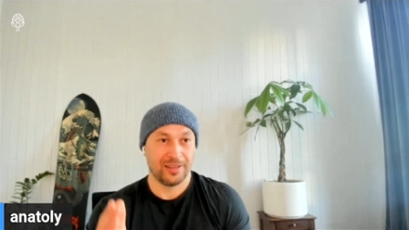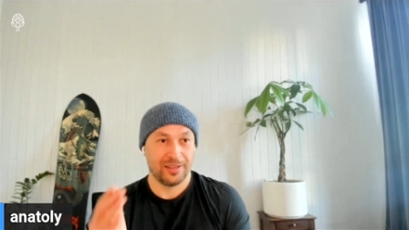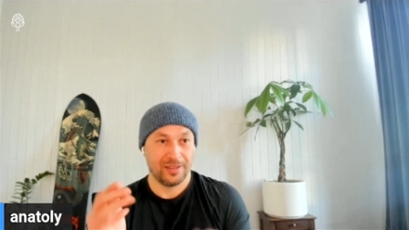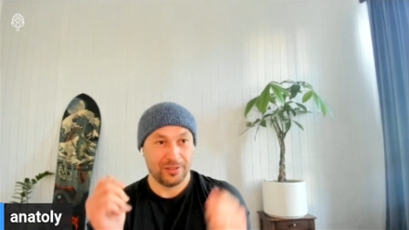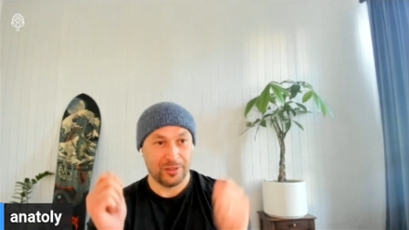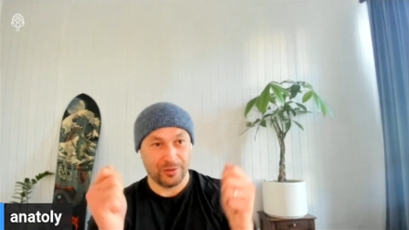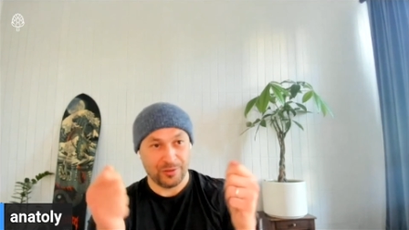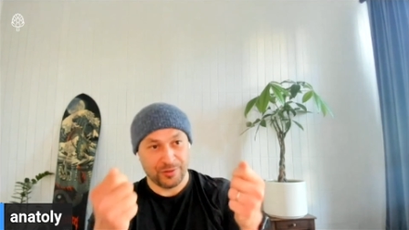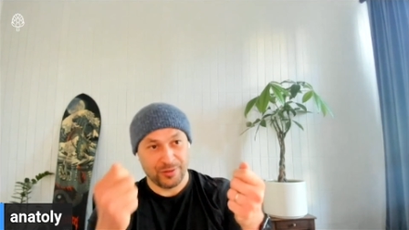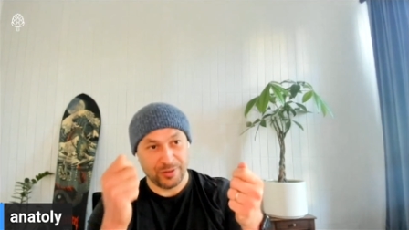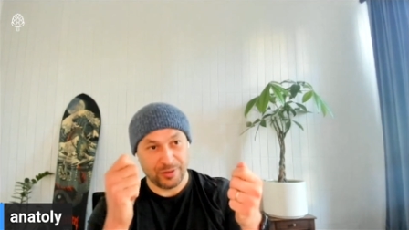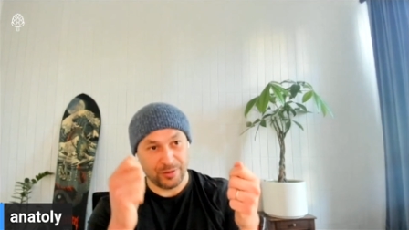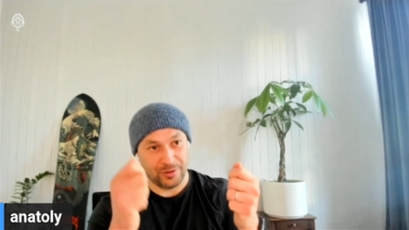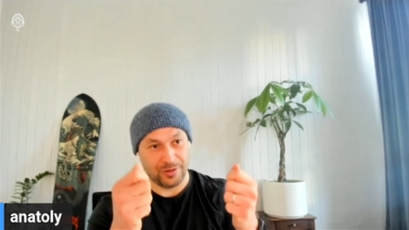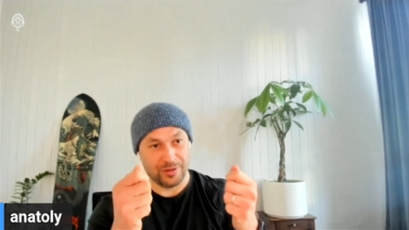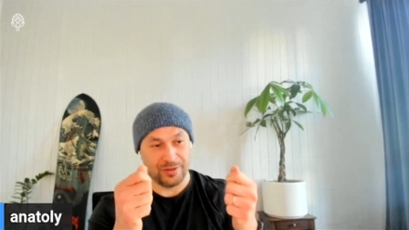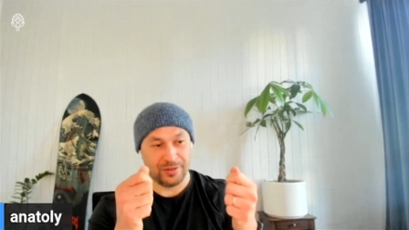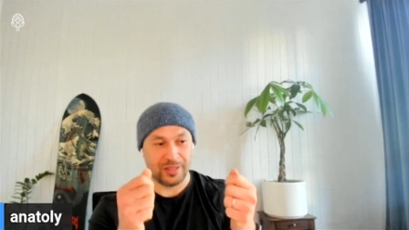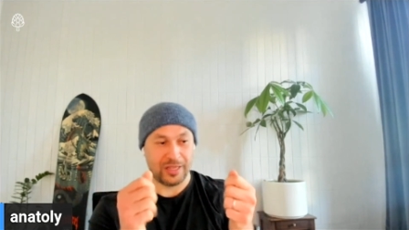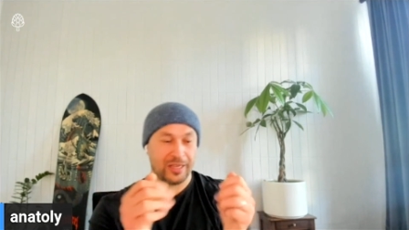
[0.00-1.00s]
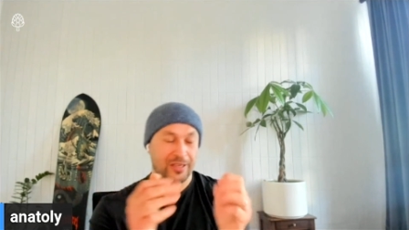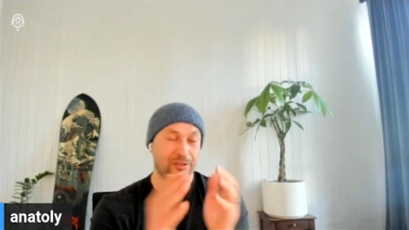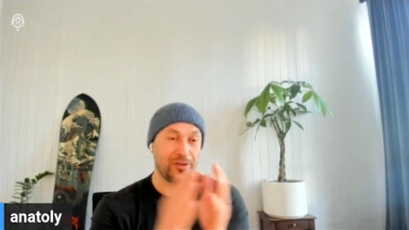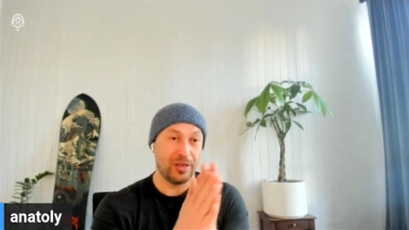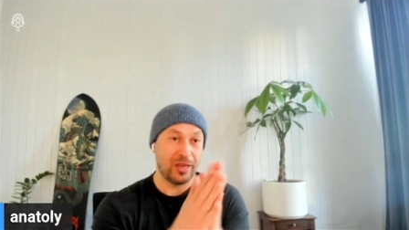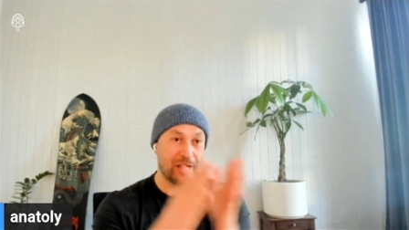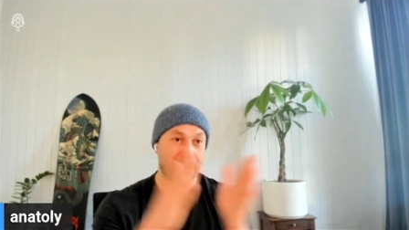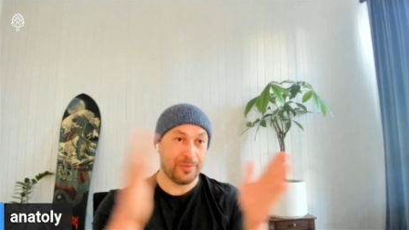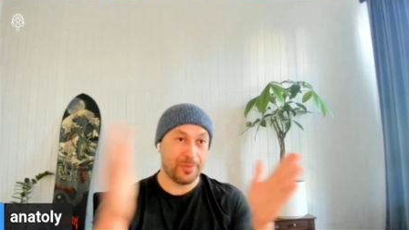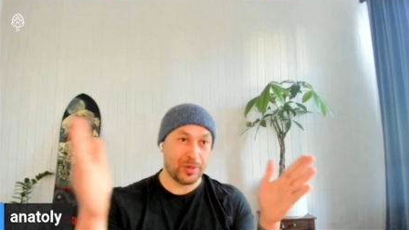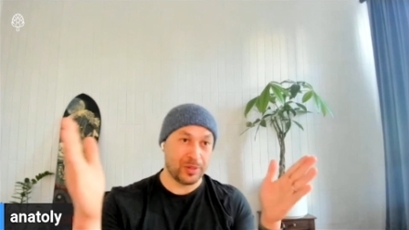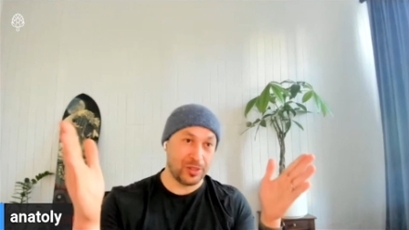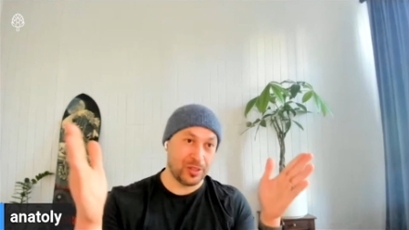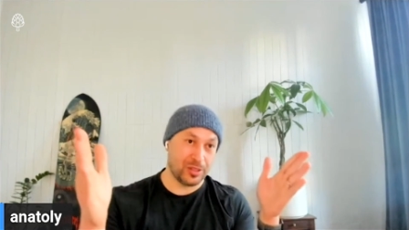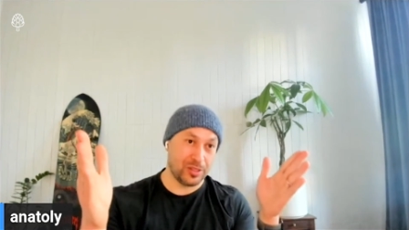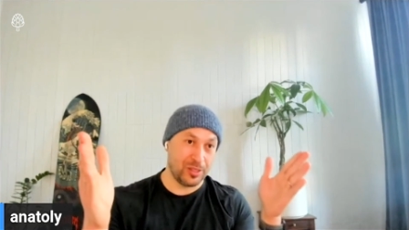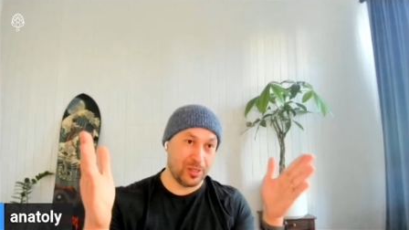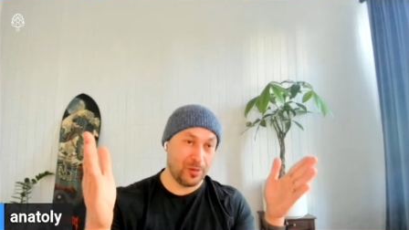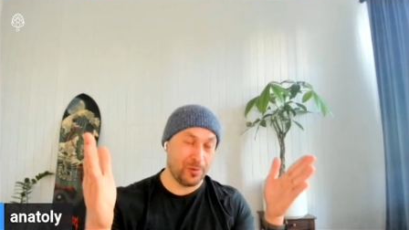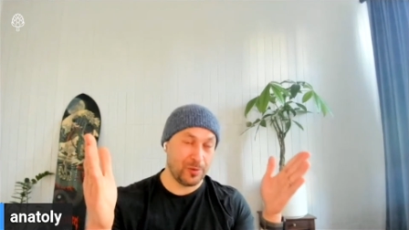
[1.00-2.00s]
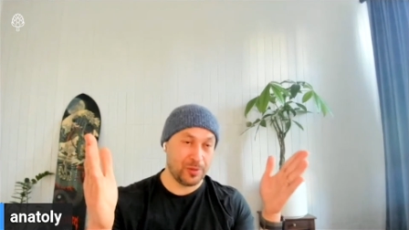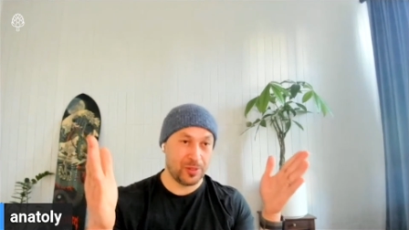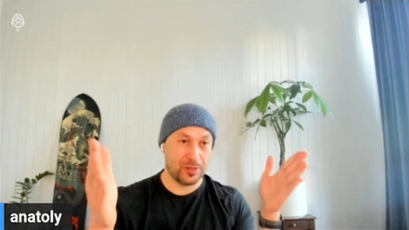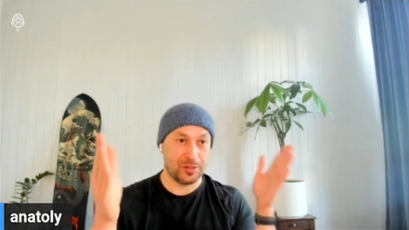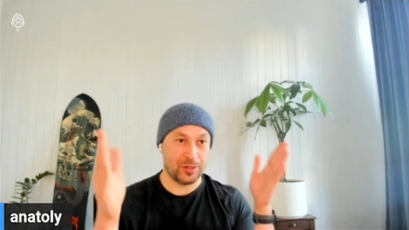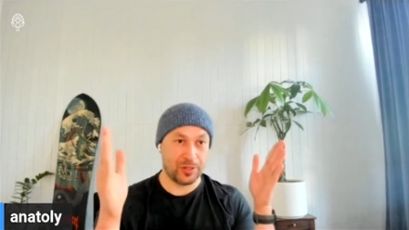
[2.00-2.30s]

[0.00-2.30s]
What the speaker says: if you're like you get a bunch of sequence of